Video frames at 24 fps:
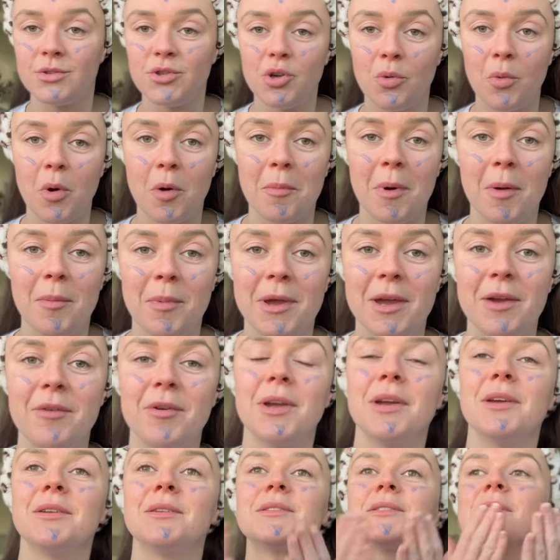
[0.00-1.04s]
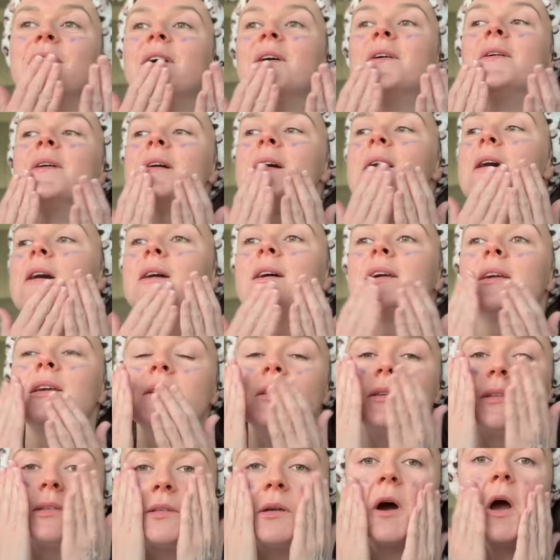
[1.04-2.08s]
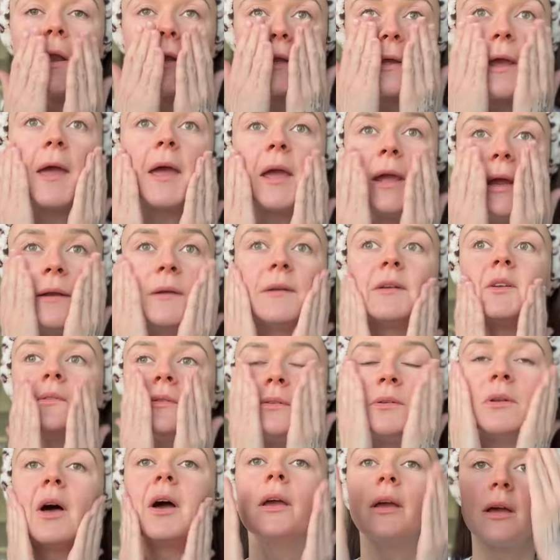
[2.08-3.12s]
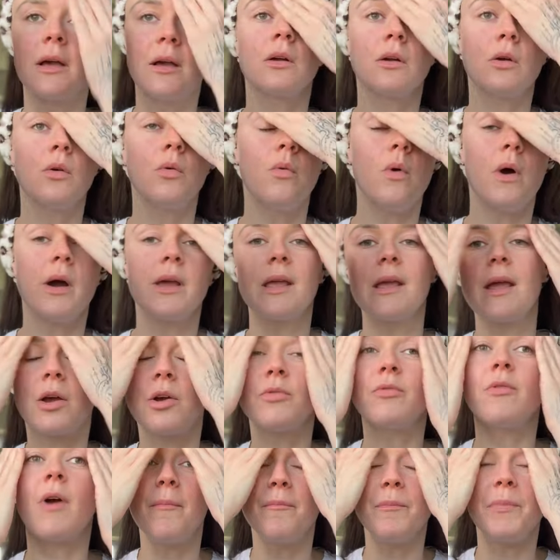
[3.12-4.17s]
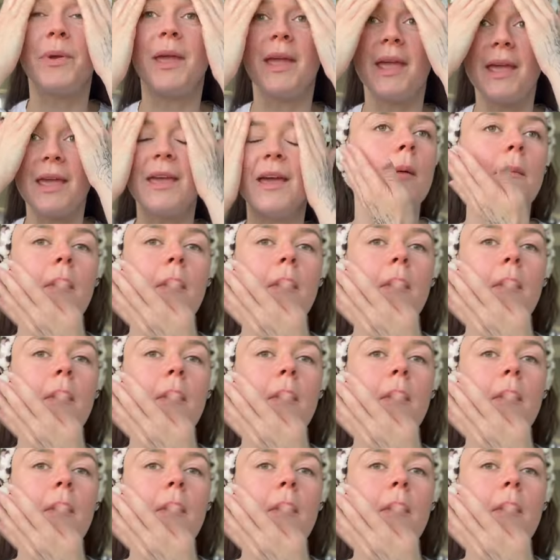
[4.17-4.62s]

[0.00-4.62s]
due on my period, so I started getting like quite crampy.